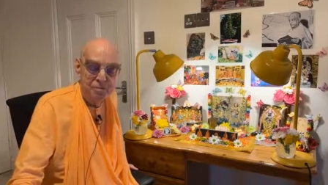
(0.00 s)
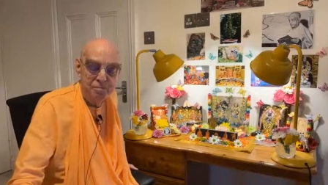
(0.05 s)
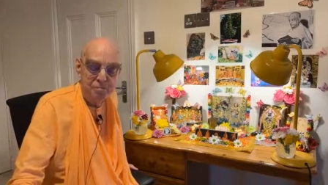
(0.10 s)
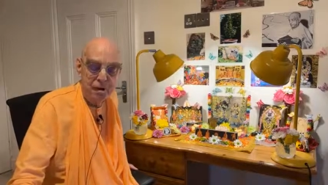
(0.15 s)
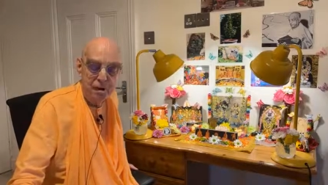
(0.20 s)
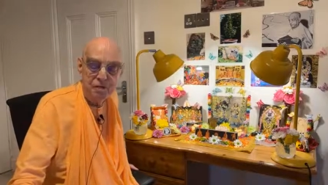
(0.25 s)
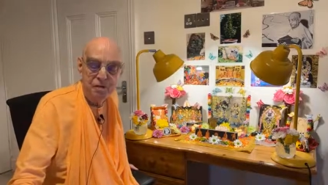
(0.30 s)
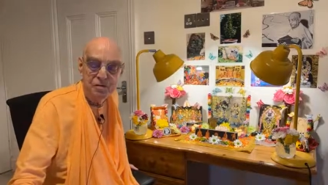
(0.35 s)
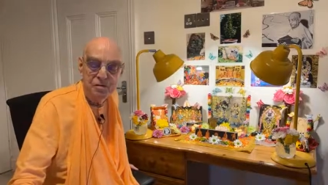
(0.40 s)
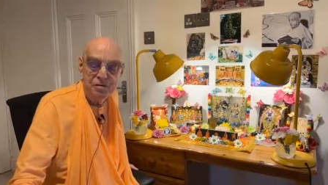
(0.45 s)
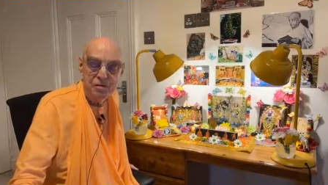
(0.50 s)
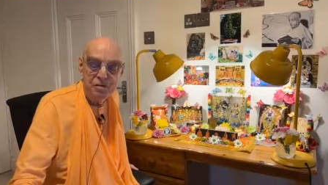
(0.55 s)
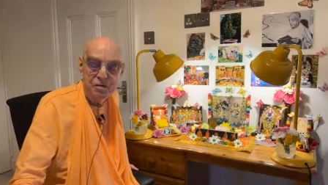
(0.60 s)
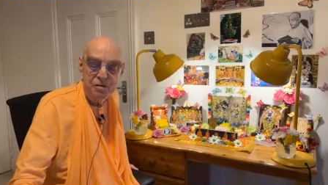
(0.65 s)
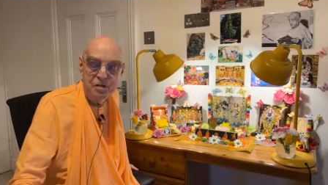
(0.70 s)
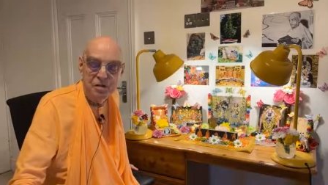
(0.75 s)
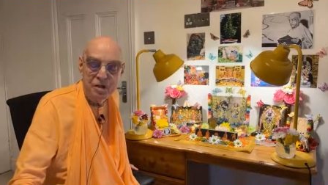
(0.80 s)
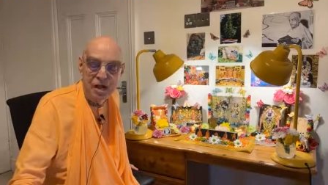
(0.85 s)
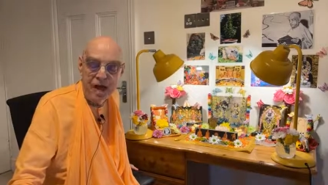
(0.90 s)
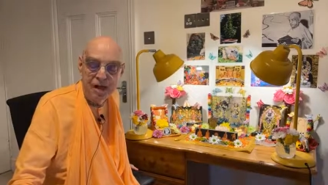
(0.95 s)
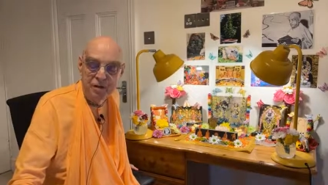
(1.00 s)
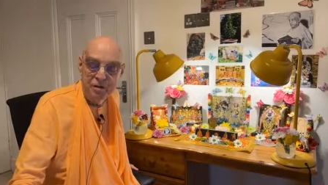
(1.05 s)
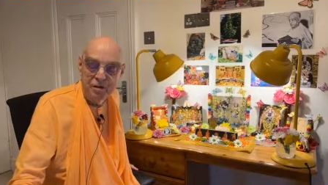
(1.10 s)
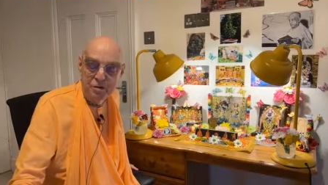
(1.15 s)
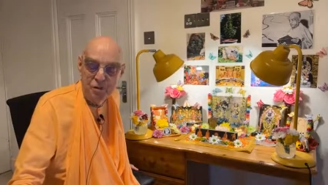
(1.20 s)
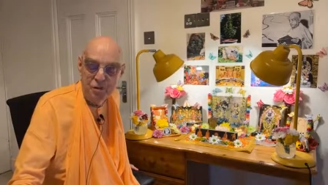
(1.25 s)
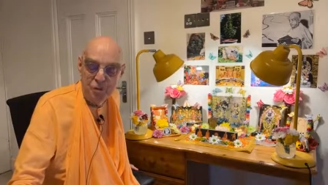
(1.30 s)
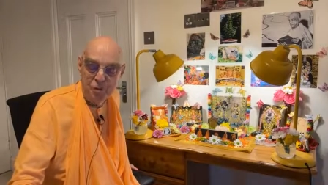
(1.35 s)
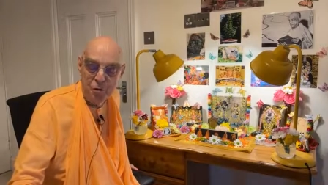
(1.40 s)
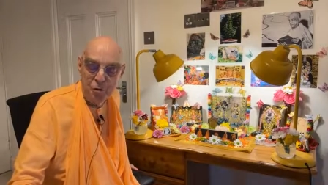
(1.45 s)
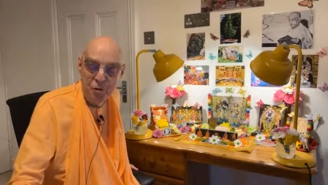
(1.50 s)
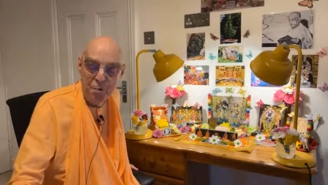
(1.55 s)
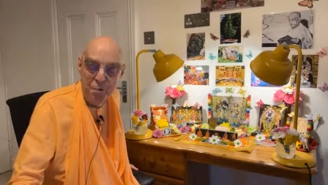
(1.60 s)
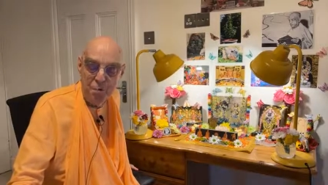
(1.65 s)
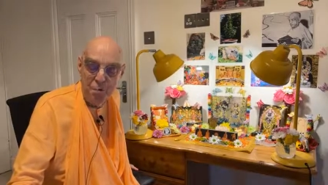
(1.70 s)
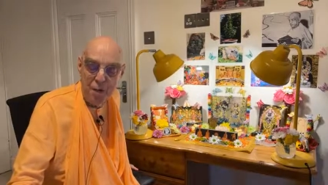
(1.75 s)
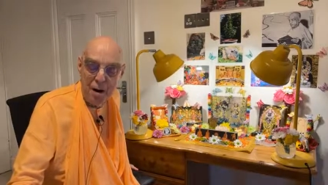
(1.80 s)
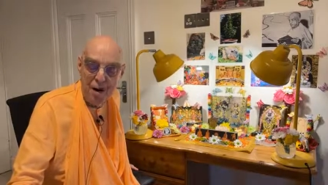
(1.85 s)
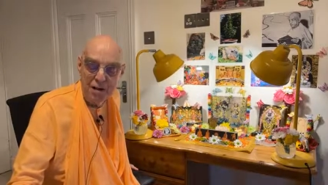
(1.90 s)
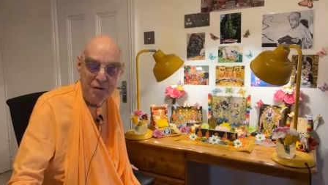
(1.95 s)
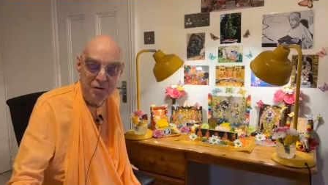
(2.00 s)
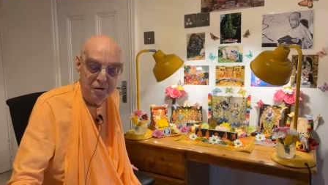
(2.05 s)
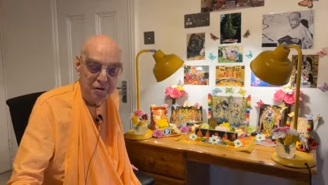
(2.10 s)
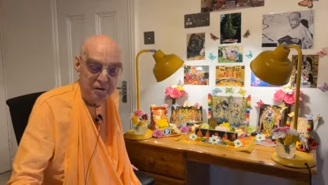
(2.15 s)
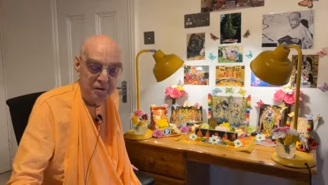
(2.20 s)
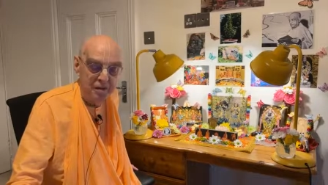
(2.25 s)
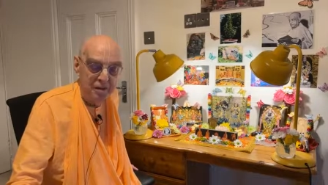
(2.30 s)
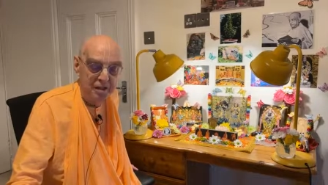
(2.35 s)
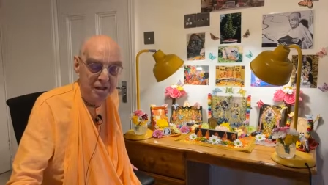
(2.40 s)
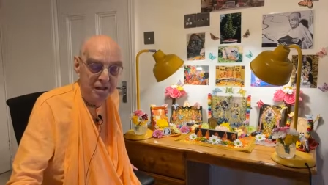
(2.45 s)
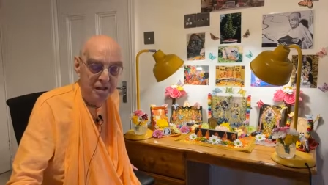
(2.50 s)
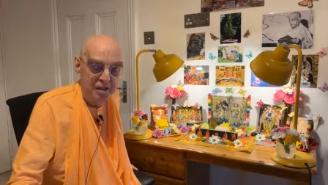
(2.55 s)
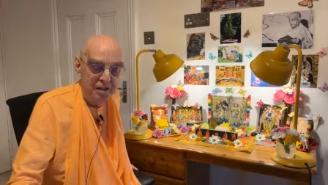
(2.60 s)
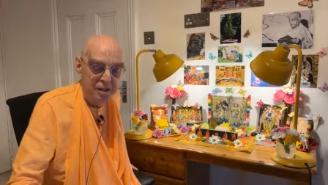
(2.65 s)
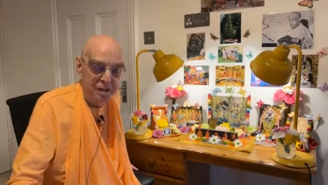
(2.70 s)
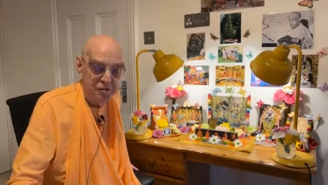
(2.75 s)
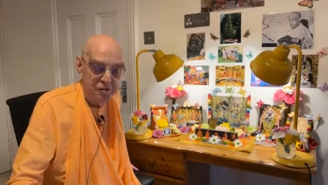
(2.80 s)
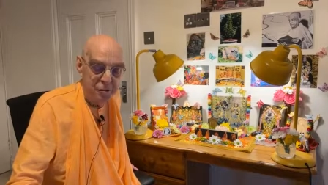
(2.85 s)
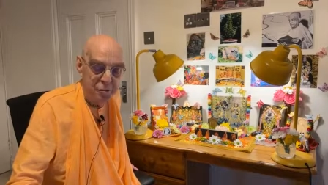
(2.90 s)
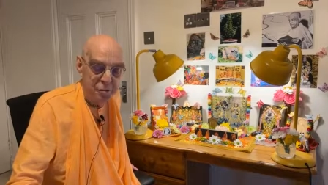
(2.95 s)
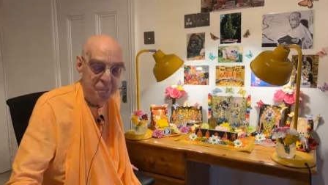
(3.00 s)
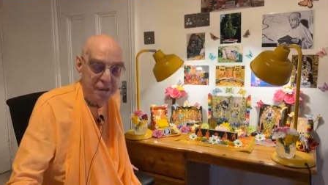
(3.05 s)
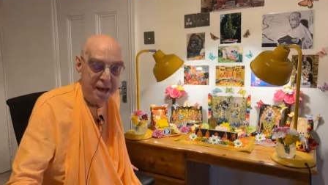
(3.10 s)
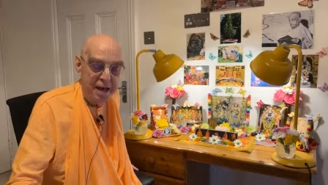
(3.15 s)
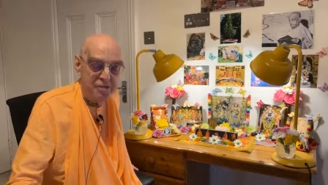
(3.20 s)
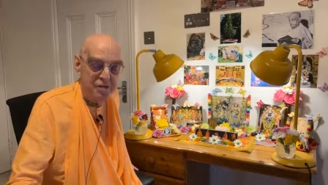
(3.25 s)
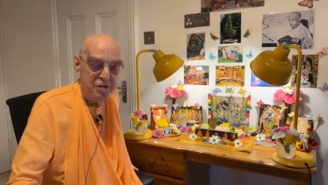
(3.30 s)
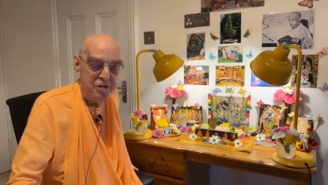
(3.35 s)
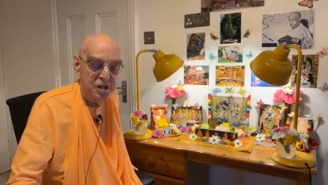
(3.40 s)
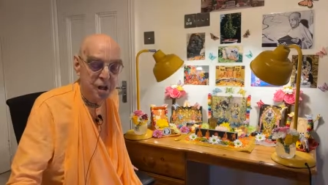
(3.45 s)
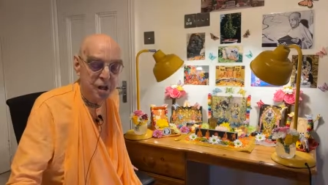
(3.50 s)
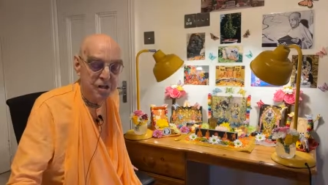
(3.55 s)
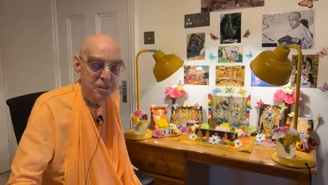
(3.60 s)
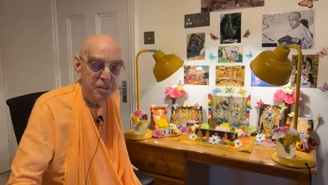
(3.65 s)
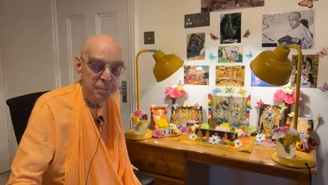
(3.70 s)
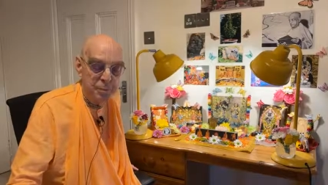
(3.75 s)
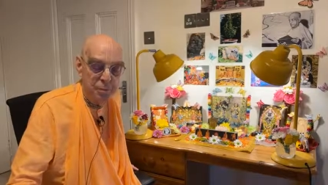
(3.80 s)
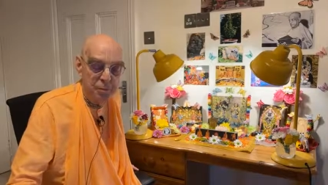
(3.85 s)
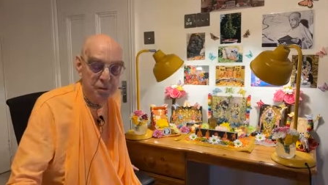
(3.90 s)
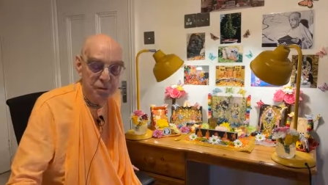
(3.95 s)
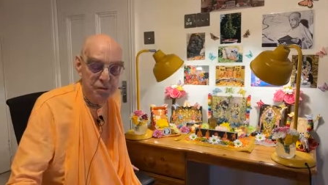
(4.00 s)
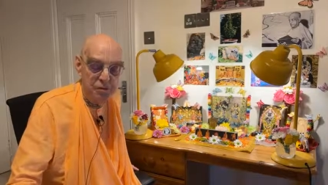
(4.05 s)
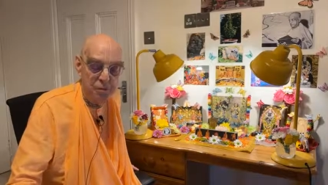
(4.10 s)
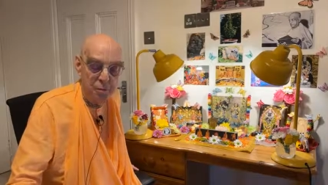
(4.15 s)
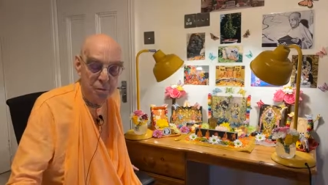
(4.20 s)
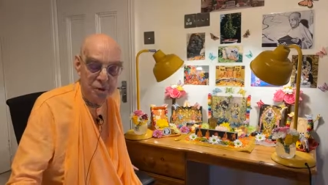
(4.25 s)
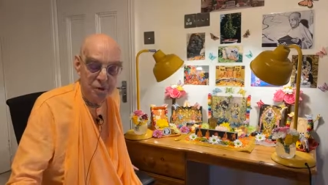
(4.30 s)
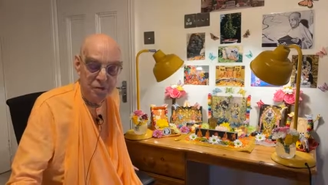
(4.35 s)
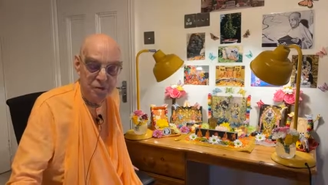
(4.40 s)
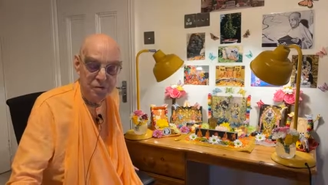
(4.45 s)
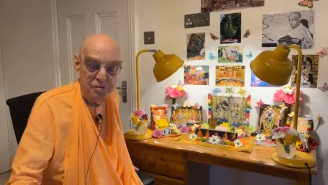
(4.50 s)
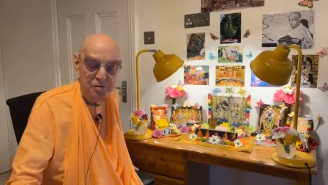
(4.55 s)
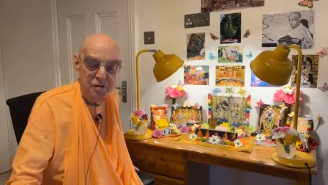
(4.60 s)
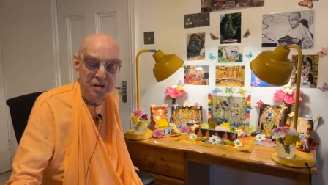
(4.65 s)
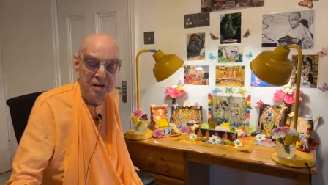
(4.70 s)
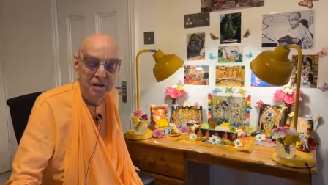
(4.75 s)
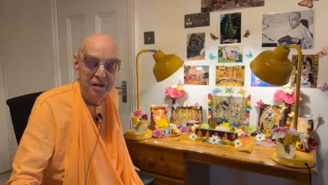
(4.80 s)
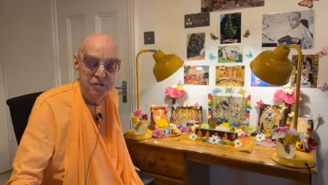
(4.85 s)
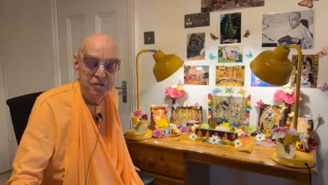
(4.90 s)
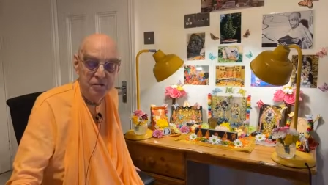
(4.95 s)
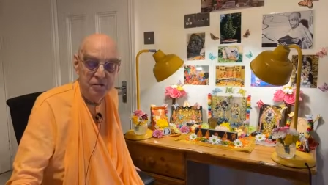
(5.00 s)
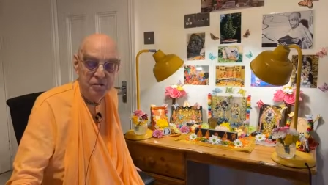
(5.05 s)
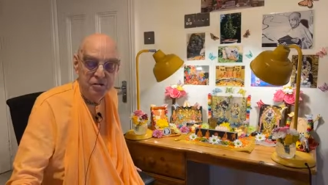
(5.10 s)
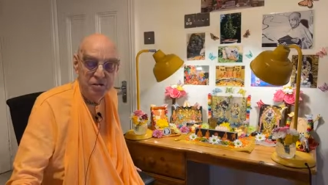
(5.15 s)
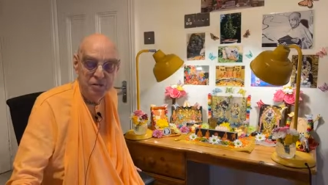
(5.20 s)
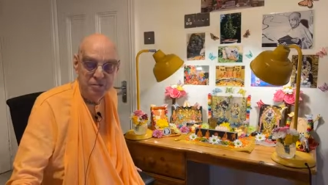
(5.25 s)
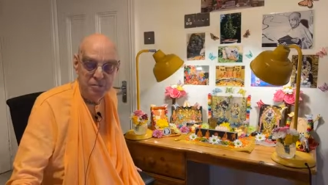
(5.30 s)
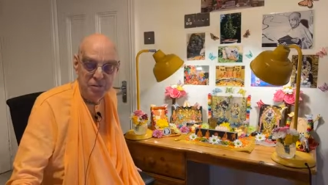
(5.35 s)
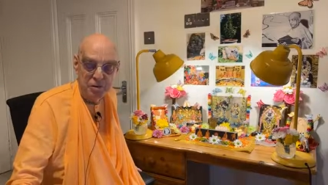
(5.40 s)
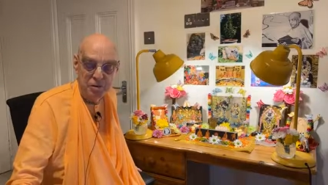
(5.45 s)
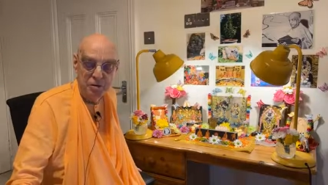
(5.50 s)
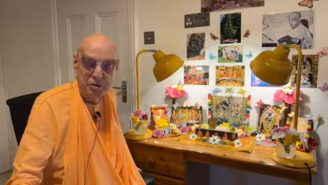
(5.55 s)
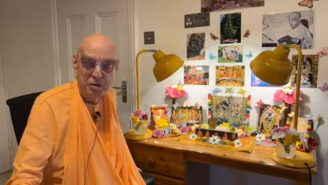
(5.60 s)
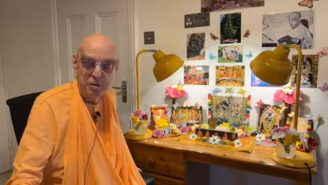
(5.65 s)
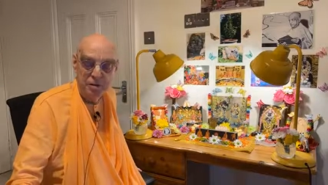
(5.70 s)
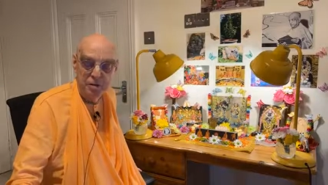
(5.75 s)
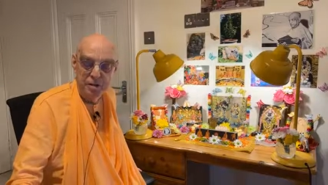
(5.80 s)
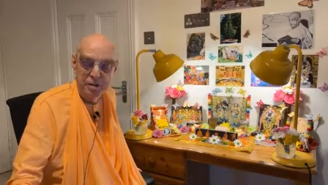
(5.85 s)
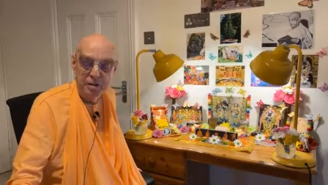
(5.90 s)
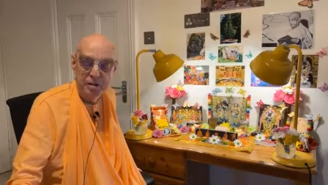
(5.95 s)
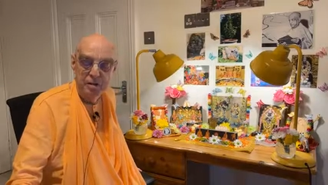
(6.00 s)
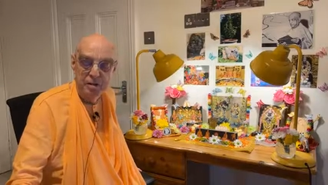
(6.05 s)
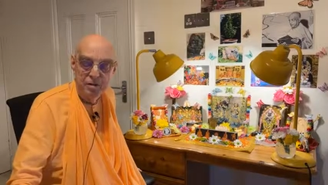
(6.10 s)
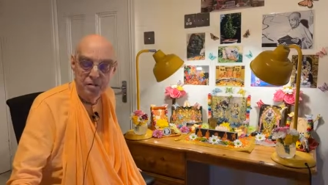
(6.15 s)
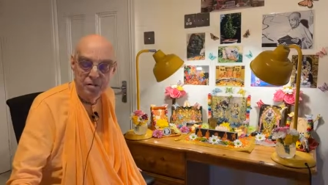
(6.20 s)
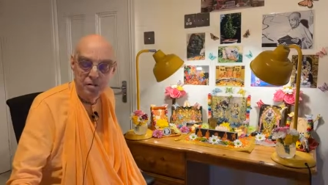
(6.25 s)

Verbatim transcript: as Mars and Saturn, shone brighter and surpassed the auspicious ones, such as Mercury,